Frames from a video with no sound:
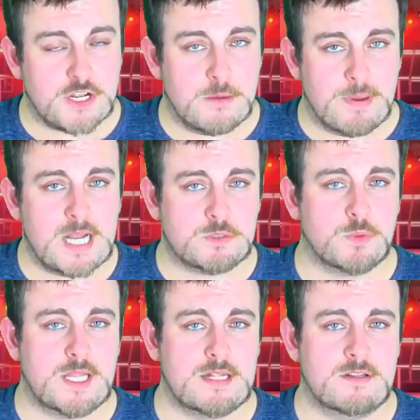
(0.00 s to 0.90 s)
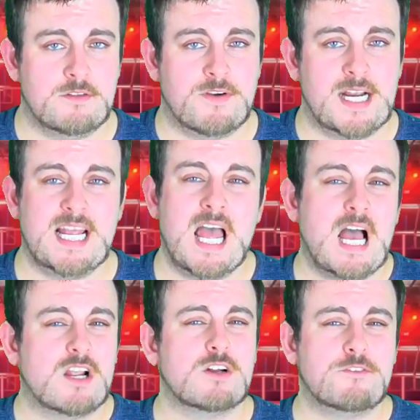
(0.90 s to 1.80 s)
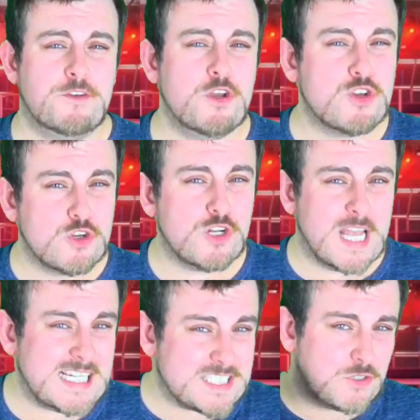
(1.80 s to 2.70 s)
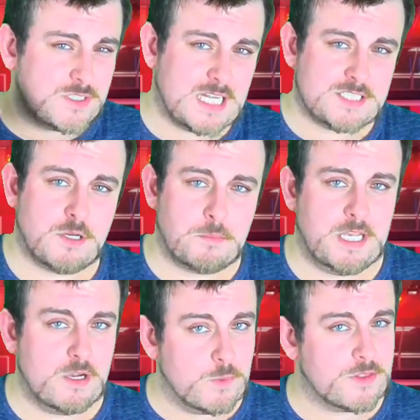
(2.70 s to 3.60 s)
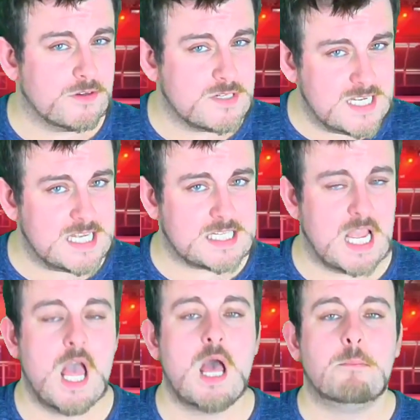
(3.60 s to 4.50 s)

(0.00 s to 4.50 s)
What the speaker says: to come back toward the end of the fight and got a few good hits on Dan Kia with their disc,